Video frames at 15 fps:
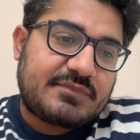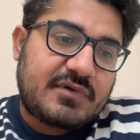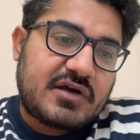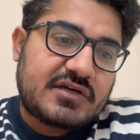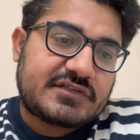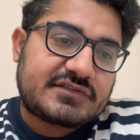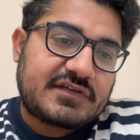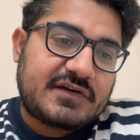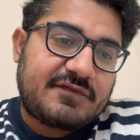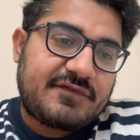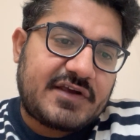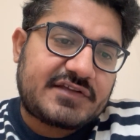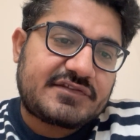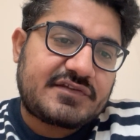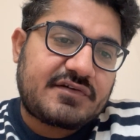Mark's or
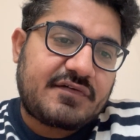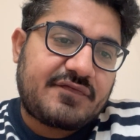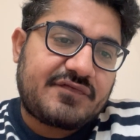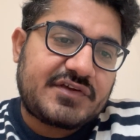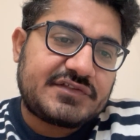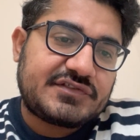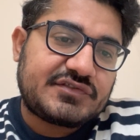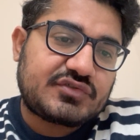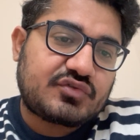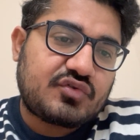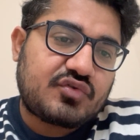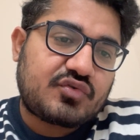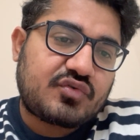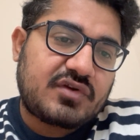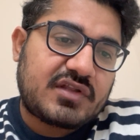Wexner or Vasey score,
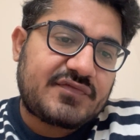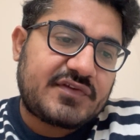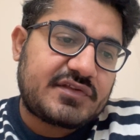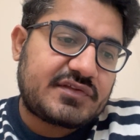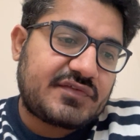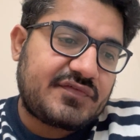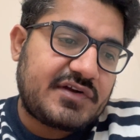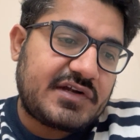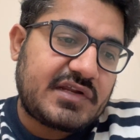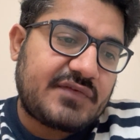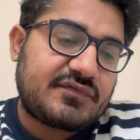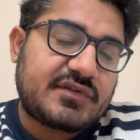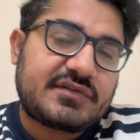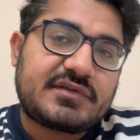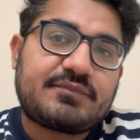to classify the severity of
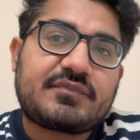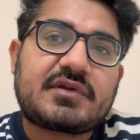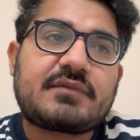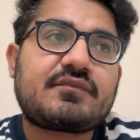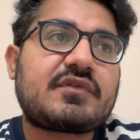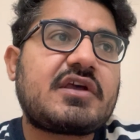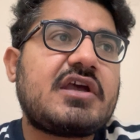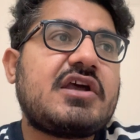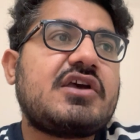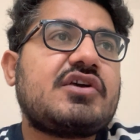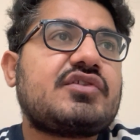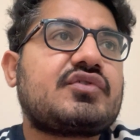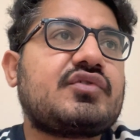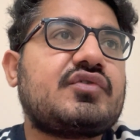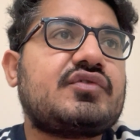the symptoms.
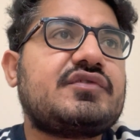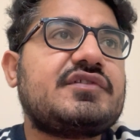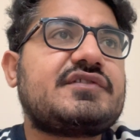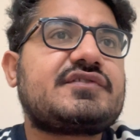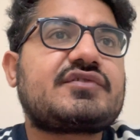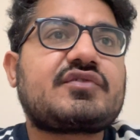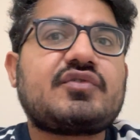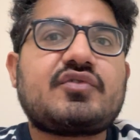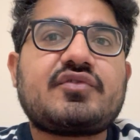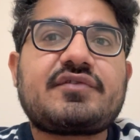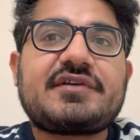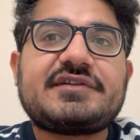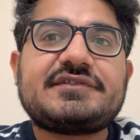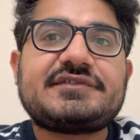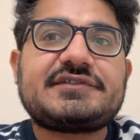So this score
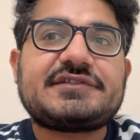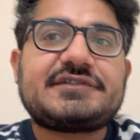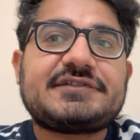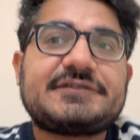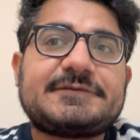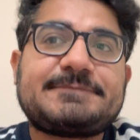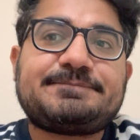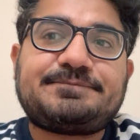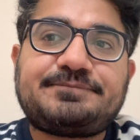is